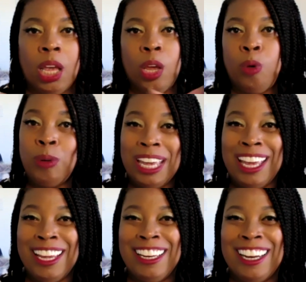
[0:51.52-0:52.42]

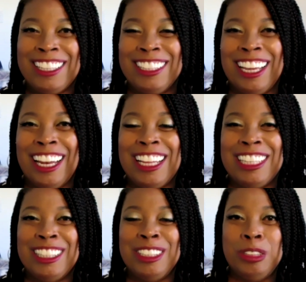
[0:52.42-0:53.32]
Okay, let's get
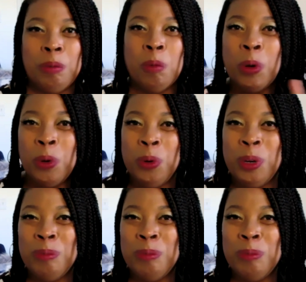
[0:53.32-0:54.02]
into the word.